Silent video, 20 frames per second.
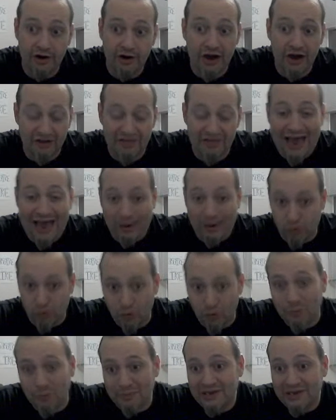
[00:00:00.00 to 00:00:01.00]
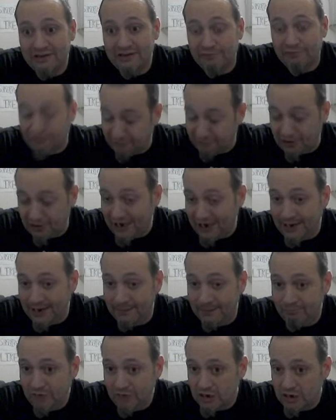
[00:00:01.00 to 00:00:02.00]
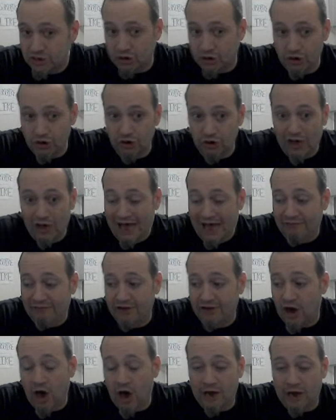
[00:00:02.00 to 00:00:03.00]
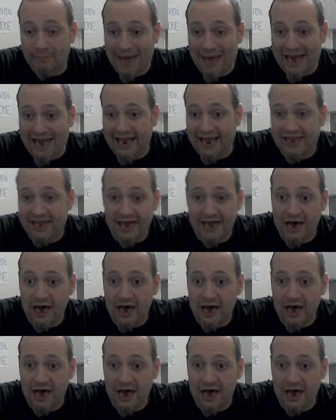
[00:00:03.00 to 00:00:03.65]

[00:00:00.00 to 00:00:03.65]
of that group for free. So you'll have an automatic